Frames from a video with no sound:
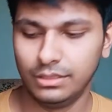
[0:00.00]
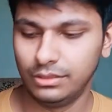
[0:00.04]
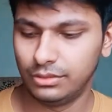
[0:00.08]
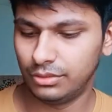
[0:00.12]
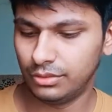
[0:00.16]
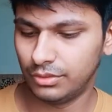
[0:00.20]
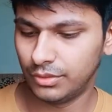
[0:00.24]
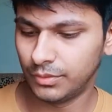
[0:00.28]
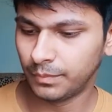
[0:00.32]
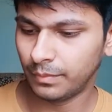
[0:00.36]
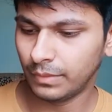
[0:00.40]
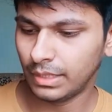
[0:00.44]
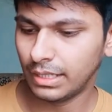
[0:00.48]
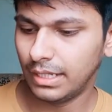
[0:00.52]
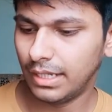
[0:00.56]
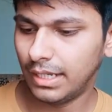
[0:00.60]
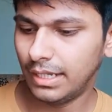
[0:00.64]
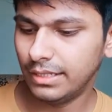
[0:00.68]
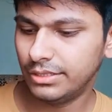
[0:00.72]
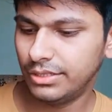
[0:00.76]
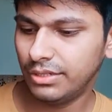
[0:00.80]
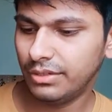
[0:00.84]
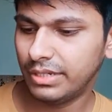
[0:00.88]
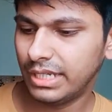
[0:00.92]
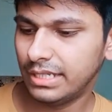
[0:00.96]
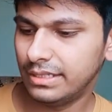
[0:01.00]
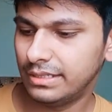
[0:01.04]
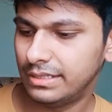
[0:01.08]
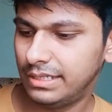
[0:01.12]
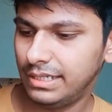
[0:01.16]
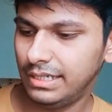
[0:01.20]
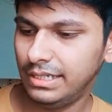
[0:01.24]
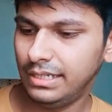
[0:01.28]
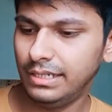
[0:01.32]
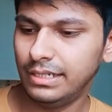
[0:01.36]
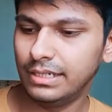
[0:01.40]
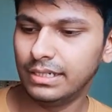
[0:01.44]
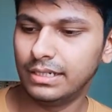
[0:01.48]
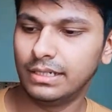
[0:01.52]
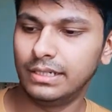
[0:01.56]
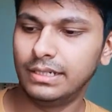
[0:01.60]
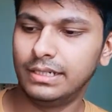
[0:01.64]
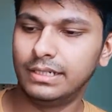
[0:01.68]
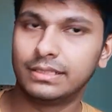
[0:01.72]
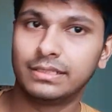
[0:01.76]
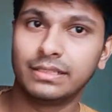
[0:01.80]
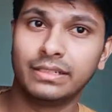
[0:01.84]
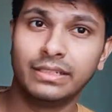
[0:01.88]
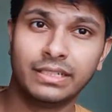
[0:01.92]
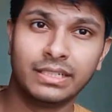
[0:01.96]
So as you can see here,
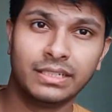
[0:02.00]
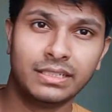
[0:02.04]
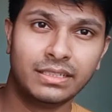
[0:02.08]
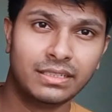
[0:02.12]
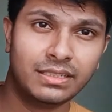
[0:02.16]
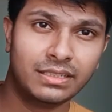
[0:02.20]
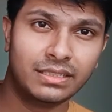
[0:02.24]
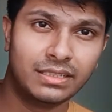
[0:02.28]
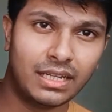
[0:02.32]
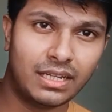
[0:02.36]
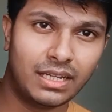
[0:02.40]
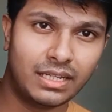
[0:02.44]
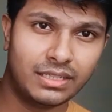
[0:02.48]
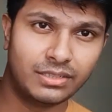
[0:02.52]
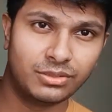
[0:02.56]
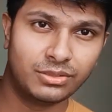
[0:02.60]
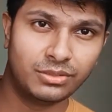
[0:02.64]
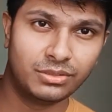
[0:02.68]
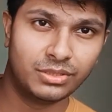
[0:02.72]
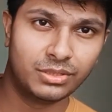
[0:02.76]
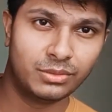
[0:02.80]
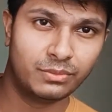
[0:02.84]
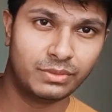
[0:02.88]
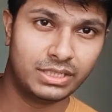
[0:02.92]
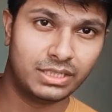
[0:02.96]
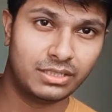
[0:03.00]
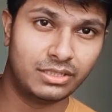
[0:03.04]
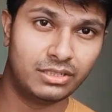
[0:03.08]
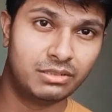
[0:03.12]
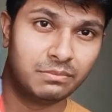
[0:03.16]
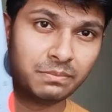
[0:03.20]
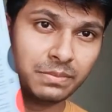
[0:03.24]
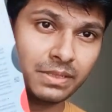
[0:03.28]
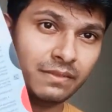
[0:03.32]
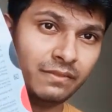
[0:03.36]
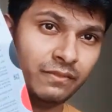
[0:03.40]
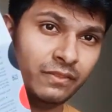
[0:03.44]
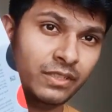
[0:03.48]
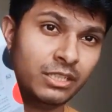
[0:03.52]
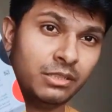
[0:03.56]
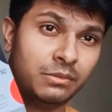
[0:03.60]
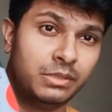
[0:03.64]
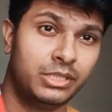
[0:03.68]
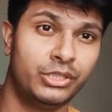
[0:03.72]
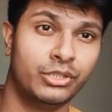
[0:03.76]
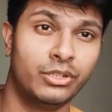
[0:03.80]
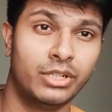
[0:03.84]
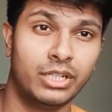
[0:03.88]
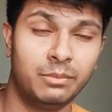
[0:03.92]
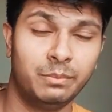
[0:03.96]
it's written, I don't know whether
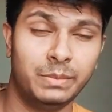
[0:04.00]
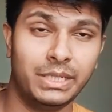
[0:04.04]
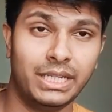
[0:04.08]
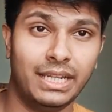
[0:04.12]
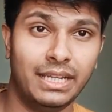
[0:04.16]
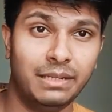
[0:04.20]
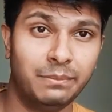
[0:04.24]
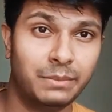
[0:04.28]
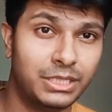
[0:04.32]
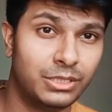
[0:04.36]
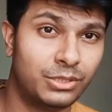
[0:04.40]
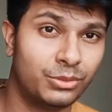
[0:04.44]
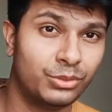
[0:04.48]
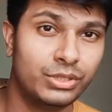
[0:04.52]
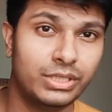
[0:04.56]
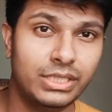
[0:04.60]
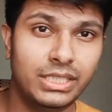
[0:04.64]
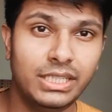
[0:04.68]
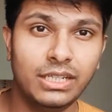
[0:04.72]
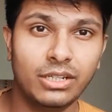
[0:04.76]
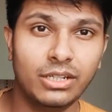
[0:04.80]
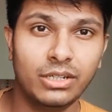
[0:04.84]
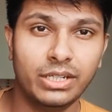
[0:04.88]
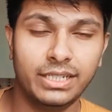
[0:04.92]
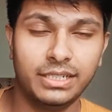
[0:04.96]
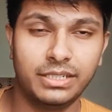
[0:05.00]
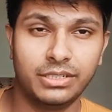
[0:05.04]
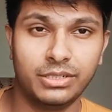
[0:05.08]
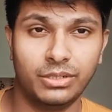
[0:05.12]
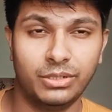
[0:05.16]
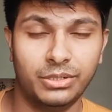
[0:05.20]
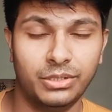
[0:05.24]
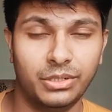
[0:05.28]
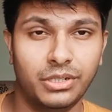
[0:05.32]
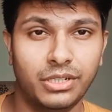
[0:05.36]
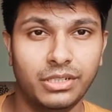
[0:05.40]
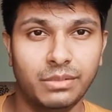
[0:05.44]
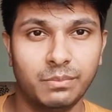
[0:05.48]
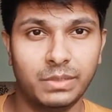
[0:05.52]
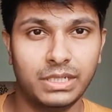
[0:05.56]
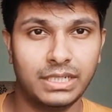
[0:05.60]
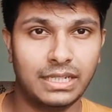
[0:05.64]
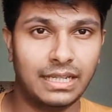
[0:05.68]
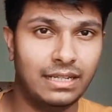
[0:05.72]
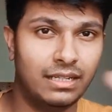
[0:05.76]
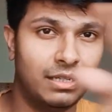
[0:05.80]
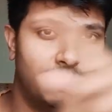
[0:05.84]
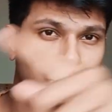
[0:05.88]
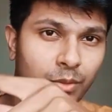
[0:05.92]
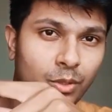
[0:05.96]
you will be able to see it or not, but
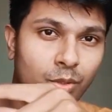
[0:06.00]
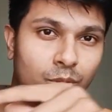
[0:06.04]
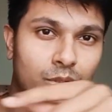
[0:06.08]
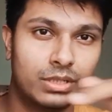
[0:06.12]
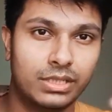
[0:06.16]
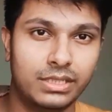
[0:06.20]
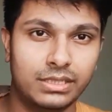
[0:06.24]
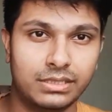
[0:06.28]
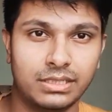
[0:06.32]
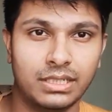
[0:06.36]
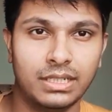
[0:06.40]
I'll upload this.